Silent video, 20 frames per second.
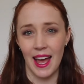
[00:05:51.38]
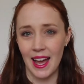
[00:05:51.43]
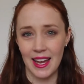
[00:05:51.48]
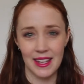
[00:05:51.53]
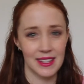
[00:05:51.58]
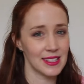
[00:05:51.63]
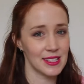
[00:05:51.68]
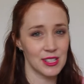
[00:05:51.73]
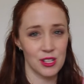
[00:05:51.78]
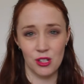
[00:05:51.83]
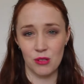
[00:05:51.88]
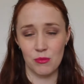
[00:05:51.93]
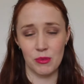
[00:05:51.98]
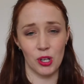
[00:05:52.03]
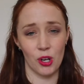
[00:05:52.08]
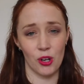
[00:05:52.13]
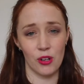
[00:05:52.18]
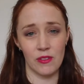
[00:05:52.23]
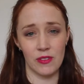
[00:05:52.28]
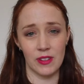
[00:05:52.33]
and there's going to
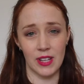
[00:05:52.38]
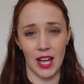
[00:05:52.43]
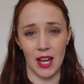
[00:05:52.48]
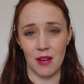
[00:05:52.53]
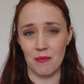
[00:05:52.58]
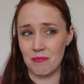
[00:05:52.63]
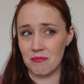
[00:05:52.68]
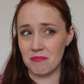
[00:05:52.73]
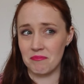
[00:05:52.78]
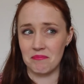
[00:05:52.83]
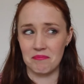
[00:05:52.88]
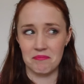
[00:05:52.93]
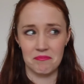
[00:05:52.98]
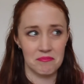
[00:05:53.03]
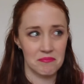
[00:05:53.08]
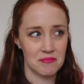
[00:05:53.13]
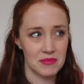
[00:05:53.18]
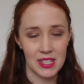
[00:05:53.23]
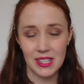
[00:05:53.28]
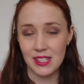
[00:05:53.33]
be overlap.
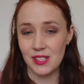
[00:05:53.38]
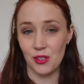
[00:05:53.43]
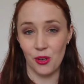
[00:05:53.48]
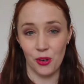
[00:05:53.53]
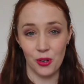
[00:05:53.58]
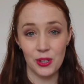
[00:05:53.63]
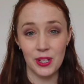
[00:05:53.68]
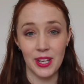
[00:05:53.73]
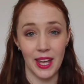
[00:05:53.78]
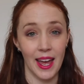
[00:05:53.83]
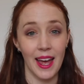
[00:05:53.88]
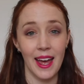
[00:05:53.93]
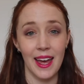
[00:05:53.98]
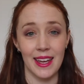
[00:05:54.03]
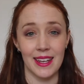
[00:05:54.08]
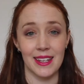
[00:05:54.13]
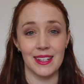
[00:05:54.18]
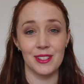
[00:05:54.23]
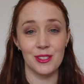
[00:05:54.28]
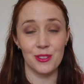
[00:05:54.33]
It's
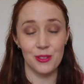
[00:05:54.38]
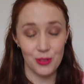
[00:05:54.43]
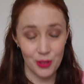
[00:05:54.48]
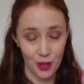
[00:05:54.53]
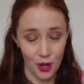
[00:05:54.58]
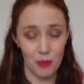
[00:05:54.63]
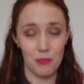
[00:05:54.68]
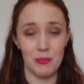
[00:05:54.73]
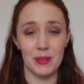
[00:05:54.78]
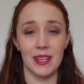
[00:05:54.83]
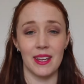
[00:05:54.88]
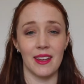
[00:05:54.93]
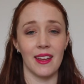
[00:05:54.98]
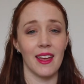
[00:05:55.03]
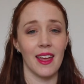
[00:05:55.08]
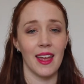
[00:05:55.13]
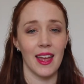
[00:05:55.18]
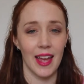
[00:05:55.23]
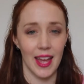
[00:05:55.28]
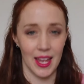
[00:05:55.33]
okay to copy
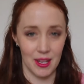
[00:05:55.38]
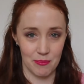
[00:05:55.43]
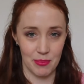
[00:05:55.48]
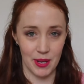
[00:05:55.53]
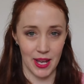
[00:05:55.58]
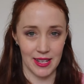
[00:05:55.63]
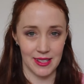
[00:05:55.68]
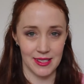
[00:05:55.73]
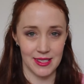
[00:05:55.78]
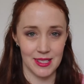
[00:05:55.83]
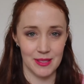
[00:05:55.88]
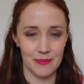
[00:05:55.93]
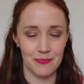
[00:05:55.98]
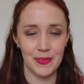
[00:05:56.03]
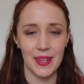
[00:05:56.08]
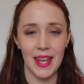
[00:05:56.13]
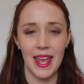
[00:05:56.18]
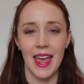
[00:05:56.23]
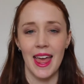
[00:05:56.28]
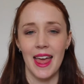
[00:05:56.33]
and paste.
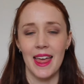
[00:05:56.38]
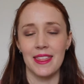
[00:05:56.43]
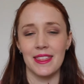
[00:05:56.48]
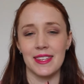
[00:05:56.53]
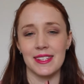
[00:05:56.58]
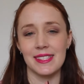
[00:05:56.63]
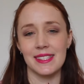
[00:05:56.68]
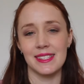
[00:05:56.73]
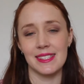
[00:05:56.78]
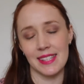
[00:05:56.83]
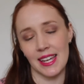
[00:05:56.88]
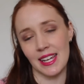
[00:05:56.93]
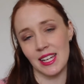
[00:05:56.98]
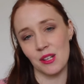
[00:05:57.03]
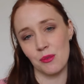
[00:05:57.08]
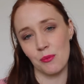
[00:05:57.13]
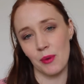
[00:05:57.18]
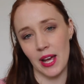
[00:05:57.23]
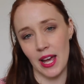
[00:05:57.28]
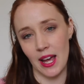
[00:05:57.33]
The
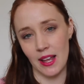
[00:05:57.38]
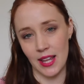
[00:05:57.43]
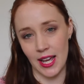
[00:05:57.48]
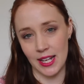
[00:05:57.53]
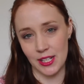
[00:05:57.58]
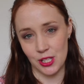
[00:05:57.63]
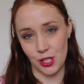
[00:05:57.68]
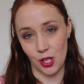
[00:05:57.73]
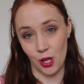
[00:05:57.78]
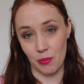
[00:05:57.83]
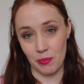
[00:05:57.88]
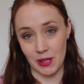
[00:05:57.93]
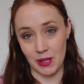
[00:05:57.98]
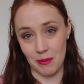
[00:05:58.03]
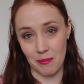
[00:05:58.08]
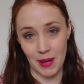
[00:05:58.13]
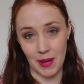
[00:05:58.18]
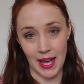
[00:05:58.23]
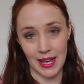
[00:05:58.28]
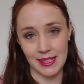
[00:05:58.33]
second way I like to copy
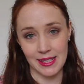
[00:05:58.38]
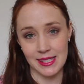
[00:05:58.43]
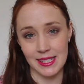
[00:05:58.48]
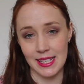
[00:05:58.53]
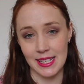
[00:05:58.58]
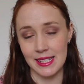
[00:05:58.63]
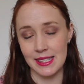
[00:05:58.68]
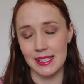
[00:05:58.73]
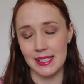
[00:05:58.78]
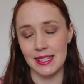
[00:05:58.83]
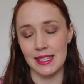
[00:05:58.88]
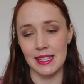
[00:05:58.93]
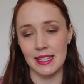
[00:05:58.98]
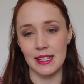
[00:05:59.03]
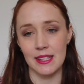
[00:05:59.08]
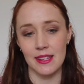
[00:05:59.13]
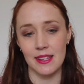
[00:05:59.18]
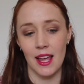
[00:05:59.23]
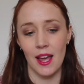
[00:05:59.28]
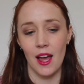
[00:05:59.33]
and paste is
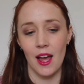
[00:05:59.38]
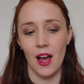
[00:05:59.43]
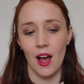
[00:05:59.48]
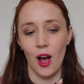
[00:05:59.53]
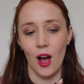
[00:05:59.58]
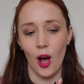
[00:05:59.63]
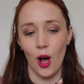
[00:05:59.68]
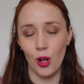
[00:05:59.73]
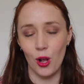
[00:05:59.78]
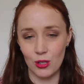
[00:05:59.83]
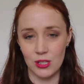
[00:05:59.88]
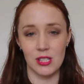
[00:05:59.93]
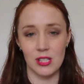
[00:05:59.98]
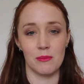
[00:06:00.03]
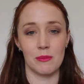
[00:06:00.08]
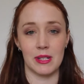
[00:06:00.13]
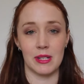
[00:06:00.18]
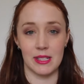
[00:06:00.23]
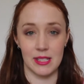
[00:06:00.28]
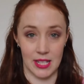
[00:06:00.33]
the
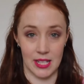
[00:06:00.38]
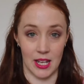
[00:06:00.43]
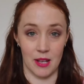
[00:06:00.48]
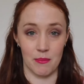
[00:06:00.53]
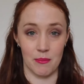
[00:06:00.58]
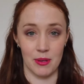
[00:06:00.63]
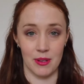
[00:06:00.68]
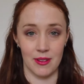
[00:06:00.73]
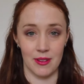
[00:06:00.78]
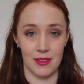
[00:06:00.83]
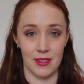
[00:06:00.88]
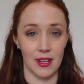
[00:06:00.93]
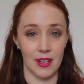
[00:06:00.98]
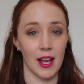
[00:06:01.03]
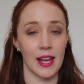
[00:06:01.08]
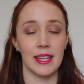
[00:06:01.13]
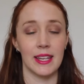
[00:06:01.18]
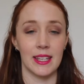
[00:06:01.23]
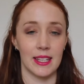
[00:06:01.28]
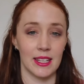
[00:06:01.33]
ultimate tip that
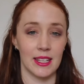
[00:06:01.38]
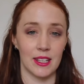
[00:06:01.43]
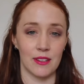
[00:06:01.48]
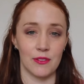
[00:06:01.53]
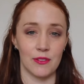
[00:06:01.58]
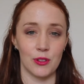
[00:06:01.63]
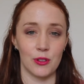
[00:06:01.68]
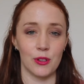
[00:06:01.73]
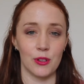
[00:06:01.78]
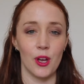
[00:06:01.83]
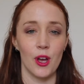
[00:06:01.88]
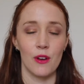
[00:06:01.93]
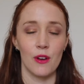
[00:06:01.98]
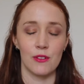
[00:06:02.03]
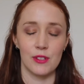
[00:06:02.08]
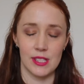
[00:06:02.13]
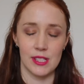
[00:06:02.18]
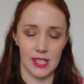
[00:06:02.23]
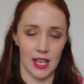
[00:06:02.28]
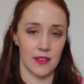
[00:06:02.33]
I can give you
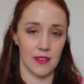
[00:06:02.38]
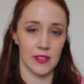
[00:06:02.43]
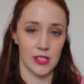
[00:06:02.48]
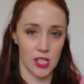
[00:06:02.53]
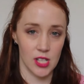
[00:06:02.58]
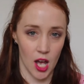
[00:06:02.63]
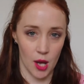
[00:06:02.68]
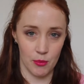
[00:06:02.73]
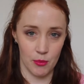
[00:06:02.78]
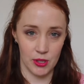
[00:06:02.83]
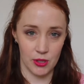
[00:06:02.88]
for saving time